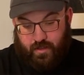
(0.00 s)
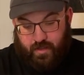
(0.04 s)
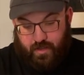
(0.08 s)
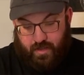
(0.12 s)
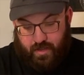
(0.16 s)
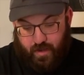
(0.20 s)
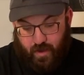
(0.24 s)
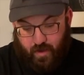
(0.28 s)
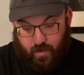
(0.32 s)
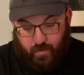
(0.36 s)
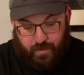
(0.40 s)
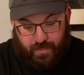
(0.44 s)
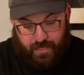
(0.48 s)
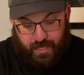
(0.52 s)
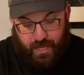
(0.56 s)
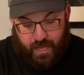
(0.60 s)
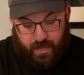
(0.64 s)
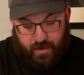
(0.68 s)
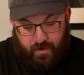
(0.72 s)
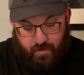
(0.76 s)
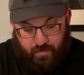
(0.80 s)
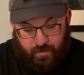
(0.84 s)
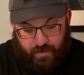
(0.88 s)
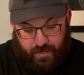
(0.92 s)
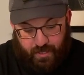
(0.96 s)
you know, we
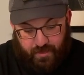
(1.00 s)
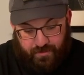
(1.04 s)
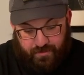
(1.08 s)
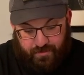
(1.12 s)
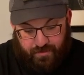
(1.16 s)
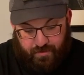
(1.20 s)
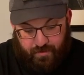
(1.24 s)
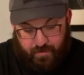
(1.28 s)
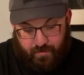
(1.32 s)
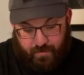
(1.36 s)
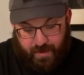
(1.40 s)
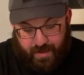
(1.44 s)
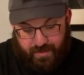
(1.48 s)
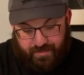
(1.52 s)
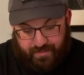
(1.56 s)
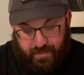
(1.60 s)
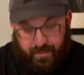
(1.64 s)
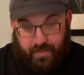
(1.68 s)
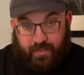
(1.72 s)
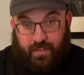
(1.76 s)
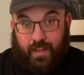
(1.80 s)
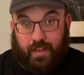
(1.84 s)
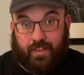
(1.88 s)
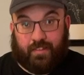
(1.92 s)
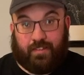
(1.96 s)
get two basic
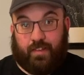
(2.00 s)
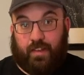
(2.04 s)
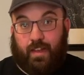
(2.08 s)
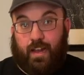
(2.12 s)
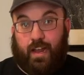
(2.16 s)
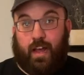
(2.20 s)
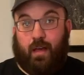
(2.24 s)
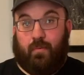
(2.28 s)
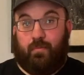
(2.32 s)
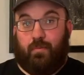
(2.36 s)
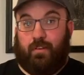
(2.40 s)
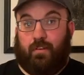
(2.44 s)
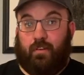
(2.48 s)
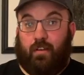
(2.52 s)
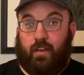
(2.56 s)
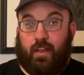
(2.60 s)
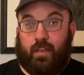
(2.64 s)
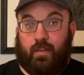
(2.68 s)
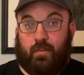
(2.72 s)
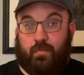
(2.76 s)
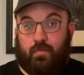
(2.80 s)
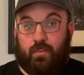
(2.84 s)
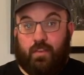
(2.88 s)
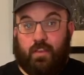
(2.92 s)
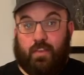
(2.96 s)
things that happen,
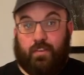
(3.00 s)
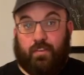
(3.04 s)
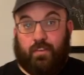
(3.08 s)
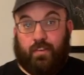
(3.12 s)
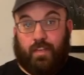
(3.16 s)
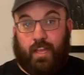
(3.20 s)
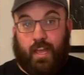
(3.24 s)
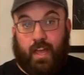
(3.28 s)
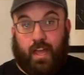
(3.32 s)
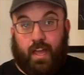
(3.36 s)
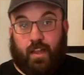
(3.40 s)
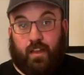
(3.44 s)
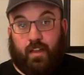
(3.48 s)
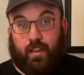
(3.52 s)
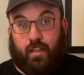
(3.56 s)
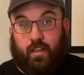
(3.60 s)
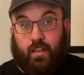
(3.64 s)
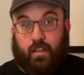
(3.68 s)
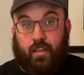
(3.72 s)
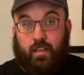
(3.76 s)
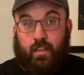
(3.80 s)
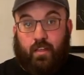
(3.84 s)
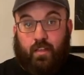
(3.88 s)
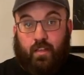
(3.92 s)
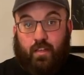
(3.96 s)
right? We either get
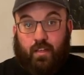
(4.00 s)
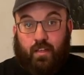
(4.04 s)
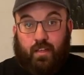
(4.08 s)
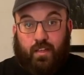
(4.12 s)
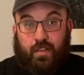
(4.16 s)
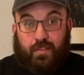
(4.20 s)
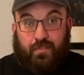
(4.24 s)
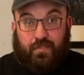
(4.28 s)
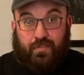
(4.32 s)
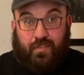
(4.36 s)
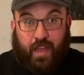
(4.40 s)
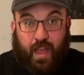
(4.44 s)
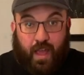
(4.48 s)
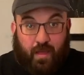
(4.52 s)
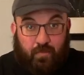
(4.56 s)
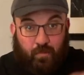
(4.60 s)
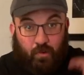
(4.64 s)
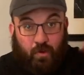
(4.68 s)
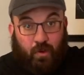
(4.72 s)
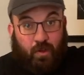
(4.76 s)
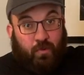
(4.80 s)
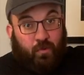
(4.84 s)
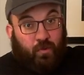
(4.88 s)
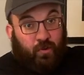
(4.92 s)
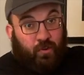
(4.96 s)

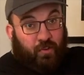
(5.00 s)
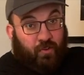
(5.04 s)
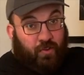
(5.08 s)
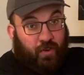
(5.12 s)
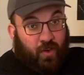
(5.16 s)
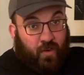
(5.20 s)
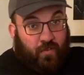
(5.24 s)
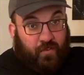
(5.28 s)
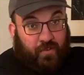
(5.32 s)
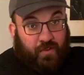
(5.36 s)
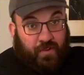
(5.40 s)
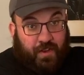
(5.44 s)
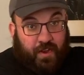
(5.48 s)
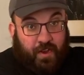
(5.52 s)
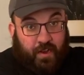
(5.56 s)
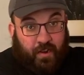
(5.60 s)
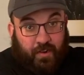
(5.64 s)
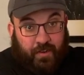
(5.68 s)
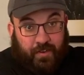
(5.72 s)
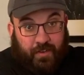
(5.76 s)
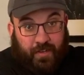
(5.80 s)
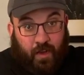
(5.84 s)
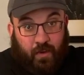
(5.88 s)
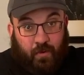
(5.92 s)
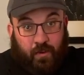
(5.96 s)
fanboy world over
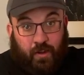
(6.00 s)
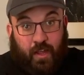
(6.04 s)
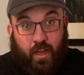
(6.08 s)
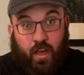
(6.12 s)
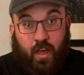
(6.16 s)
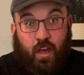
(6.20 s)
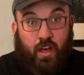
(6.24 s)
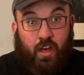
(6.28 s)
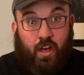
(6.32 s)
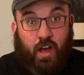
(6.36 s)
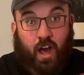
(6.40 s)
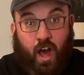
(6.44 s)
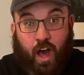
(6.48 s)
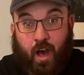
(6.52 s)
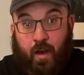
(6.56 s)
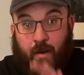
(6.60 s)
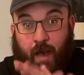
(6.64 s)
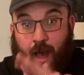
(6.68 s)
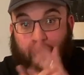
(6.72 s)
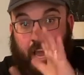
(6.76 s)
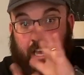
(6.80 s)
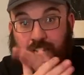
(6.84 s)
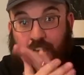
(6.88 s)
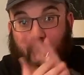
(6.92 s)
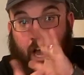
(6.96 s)
here going, oh
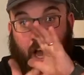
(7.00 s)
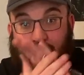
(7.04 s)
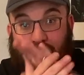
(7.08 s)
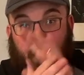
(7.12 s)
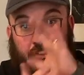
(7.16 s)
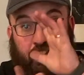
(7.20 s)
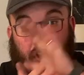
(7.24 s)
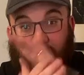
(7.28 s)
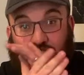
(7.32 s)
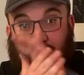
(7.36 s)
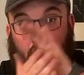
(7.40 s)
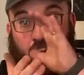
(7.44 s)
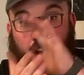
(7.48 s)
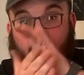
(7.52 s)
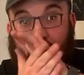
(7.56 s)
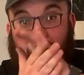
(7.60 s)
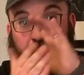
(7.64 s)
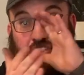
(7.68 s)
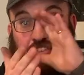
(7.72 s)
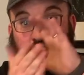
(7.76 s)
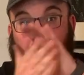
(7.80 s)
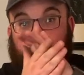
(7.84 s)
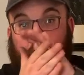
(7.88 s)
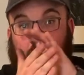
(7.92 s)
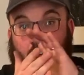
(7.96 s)
my god, it's the
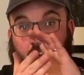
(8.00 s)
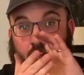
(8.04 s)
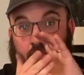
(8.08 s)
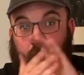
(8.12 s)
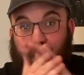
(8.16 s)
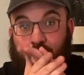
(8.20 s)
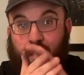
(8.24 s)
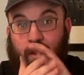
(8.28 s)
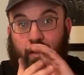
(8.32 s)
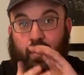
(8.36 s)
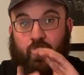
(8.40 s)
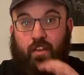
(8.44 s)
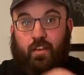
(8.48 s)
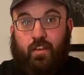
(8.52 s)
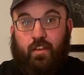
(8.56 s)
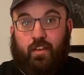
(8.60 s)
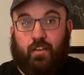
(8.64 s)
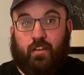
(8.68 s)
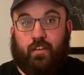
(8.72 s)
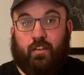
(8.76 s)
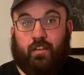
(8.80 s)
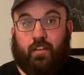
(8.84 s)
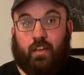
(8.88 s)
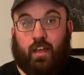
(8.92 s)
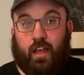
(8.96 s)
greatest thing ever!
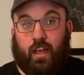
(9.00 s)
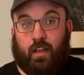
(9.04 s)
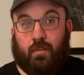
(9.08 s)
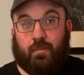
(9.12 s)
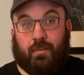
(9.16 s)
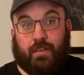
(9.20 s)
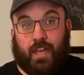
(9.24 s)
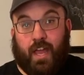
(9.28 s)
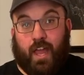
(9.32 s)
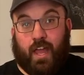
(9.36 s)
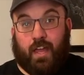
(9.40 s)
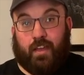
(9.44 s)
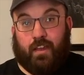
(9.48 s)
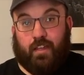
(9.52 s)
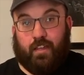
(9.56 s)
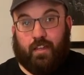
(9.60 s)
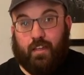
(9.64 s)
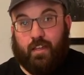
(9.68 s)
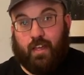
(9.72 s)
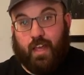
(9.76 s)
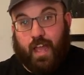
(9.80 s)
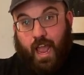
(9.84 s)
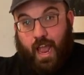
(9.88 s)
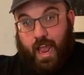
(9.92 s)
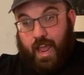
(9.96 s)
And we get
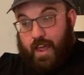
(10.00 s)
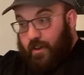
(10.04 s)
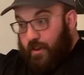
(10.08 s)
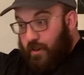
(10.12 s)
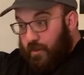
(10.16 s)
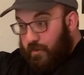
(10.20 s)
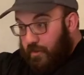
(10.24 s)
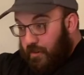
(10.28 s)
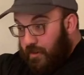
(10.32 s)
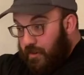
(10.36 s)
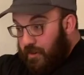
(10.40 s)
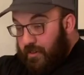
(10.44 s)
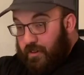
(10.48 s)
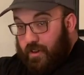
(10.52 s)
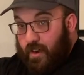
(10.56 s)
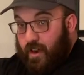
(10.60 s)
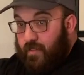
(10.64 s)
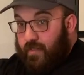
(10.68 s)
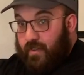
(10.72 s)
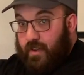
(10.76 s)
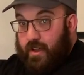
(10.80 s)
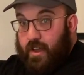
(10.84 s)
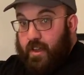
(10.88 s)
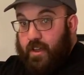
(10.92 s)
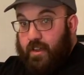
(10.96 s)
hater world
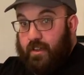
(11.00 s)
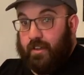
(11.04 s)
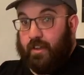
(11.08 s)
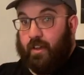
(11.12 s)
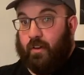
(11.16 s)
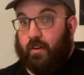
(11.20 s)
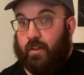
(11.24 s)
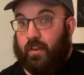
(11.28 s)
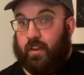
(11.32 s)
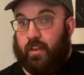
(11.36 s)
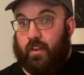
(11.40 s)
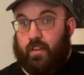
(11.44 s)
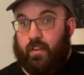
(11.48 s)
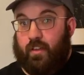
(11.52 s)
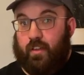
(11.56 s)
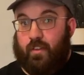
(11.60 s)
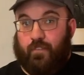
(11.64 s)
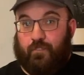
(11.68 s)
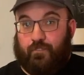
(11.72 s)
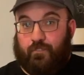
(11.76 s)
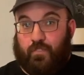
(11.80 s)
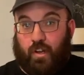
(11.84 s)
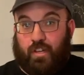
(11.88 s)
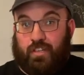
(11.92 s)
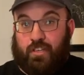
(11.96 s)
over here going,
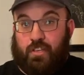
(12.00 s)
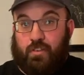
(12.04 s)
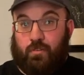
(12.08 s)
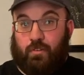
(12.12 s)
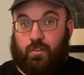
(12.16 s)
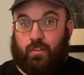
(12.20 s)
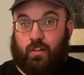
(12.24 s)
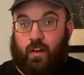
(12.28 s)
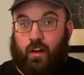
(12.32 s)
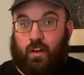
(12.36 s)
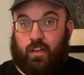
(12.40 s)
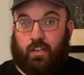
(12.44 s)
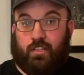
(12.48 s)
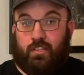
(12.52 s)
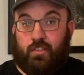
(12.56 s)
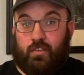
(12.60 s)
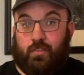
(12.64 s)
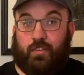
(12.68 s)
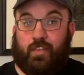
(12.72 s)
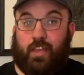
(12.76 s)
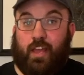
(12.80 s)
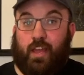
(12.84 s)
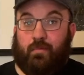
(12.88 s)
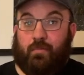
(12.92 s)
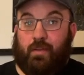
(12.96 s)
fuck you Glock, you
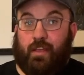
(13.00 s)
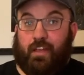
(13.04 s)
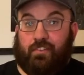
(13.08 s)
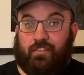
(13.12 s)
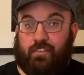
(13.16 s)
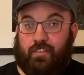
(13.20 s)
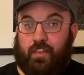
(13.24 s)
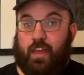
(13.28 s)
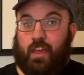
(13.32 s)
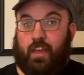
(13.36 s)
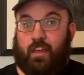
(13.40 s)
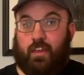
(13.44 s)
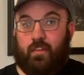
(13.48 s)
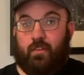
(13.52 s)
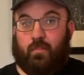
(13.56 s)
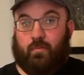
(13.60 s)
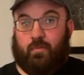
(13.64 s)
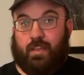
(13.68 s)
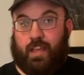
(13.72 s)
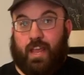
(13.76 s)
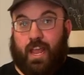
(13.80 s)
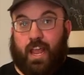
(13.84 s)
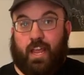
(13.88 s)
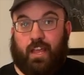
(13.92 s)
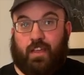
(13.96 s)
can't make shit,
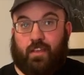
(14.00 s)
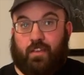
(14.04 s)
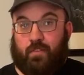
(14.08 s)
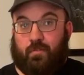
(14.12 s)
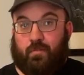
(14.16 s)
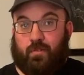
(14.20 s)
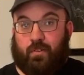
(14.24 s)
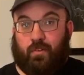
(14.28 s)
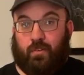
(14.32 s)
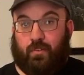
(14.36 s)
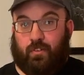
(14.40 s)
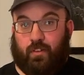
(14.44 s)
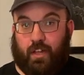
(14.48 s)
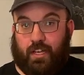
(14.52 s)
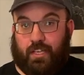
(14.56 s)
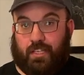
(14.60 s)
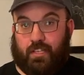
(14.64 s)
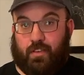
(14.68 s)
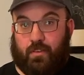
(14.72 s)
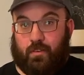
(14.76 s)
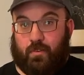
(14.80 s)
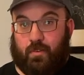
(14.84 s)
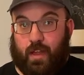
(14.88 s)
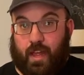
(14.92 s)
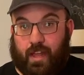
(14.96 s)
we hate you, we don't like
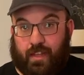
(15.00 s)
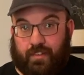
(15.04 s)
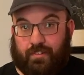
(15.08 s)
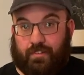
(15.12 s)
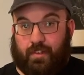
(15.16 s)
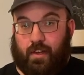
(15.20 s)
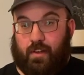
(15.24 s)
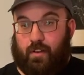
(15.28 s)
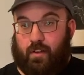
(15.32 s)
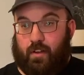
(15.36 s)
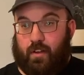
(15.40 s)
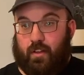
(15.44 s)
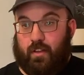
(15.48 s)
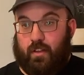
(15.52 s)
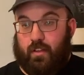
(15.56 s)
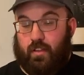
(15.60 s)
you, etc.